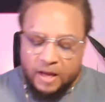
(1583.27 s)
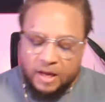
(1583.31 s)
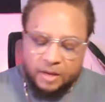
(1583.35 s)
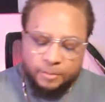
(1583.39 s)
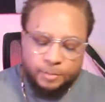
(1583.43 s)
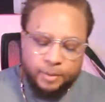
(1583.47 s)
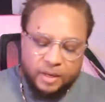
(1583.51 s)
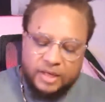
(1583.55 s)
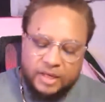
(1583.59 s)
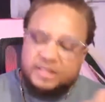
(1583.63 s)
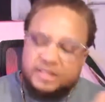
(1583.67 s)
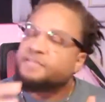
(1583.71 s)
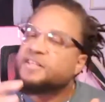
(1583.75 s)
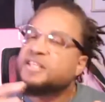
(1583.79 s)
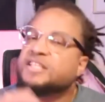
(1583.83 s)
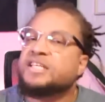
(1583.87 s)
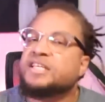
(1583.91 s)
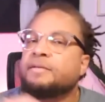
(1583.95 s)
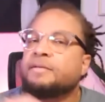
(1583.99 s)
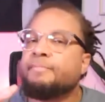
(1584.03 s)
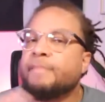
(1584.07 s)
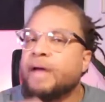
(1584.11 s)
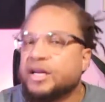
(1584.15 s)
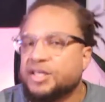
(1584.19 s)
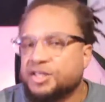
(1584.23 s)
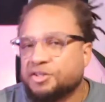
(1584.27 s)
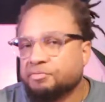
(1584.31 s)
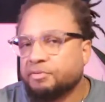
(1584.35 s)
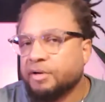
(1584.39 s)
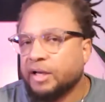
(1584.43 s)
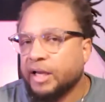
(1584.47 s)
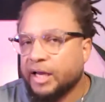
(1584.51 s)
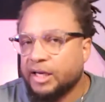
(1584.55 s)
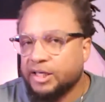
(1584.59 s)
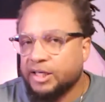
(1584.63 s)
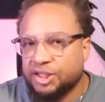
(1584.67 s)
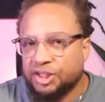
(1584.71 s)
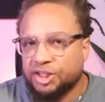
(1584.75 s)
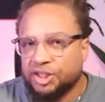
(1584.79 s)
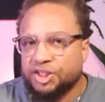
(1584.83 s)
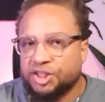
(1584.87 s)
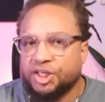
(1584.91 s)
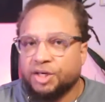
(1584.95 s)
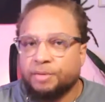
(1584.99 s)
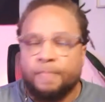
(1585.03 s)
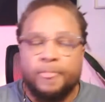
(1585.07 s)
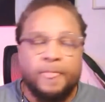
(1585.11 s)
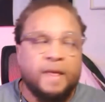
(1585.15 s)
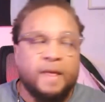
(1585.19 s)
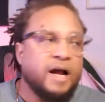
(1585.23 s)
Because of this enmeshed
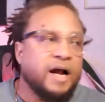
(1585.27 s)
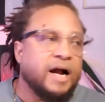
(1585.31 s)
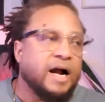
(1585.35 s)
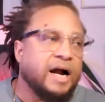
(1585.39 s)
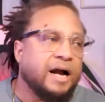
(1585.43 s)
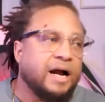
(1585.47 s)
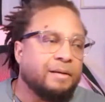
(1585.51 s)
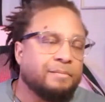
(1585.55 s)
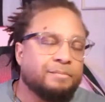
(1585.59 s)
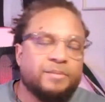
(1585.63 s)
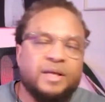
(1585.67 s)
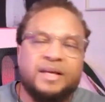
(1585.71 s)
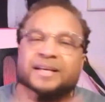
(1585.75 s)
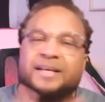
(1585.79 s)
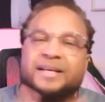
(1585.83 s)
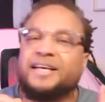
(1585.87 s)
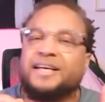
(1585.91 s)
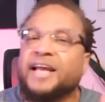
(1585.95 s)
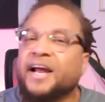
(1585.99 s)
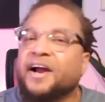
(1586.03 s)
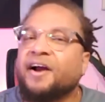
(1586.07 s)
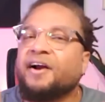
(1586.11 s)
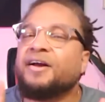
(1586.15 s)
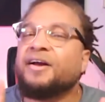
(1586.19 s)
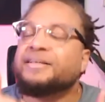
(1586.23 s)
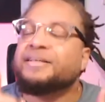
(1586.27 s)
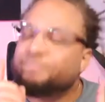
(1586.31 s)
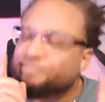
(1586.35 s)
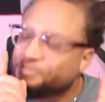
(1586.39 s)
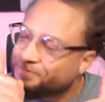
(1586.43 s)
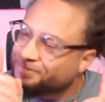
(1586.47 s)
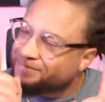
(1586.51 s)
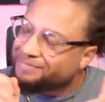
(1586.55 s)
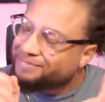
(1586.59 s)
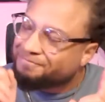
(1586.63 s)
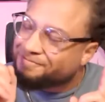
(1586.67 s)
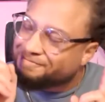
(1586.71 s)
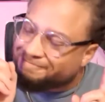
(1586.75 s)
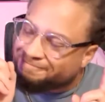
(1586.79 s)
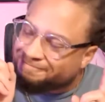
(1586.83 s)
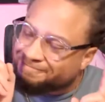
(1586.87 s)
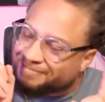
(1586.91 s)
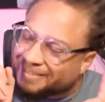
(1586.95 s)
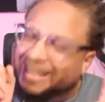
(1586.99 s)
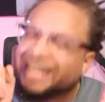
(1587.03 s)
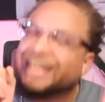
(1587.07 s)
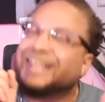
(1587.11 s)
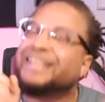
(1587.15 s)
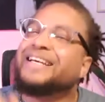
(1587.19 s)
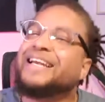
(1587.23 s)
relationship, um, dare,
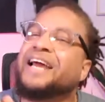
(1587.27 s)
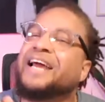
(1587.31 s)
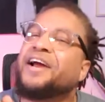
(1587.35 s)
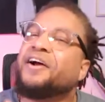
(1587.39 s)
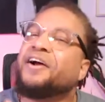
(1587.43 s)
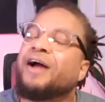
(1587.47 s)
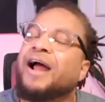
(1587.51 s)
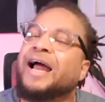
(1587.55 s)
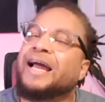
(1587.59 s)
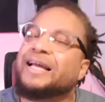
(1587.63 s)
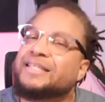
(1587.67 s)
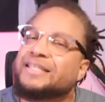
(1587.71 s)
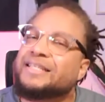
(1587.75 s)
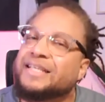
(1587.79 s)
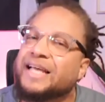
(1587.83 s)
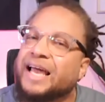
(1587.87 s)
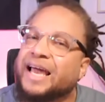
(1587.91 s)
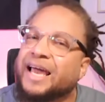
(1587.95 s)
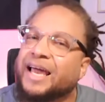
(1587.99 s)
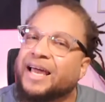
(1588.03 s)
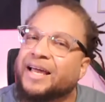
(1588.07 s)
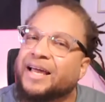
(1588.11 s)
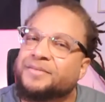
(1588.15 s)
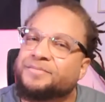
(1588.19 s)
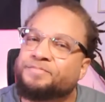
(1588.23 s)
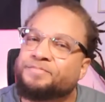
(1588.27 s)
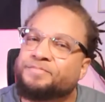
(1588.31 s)
dare I say,